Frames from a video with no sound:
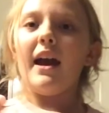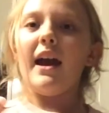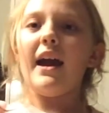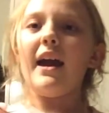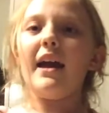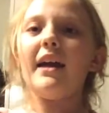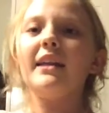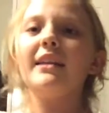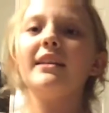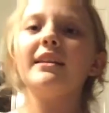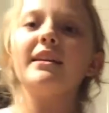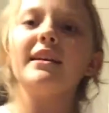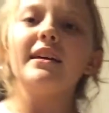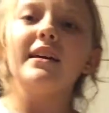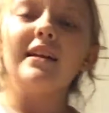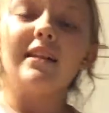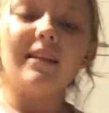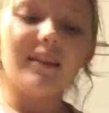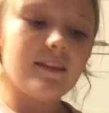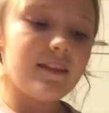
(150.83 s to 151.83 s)
And
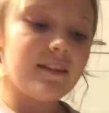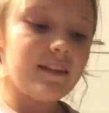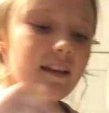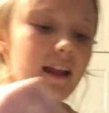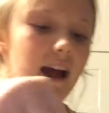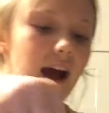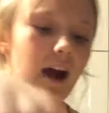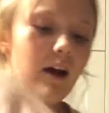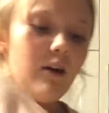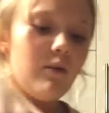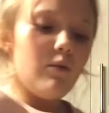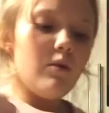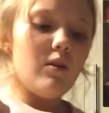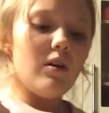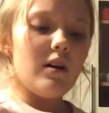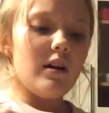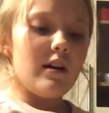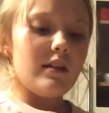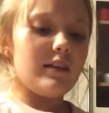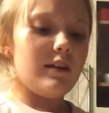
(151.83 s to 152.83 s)
now
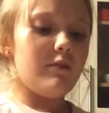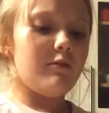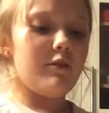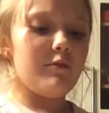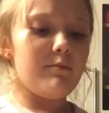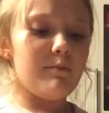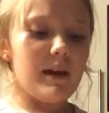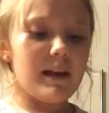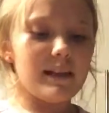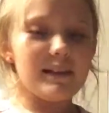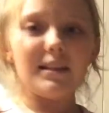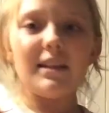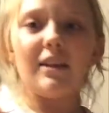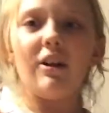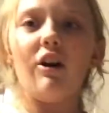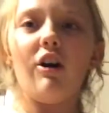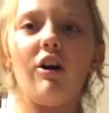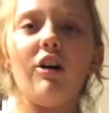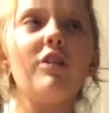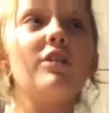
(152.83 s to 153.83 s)
that we've mixed it
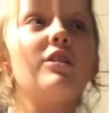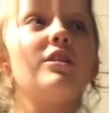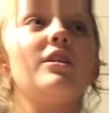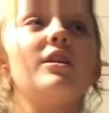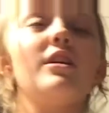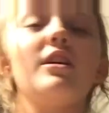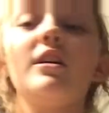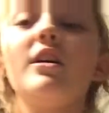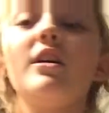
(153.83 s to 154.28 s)
all,